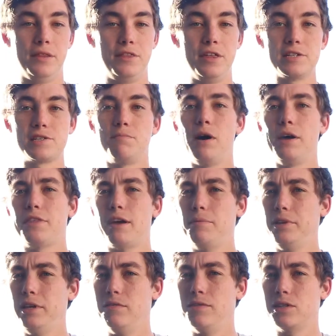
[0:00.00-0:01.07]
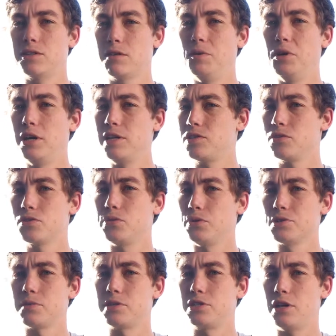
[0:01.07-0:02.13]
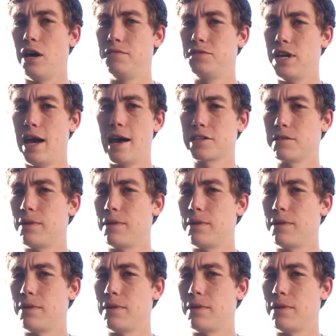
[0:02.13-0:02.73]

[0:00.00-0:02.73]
This month, I believe it's Communities in Schools of Jax.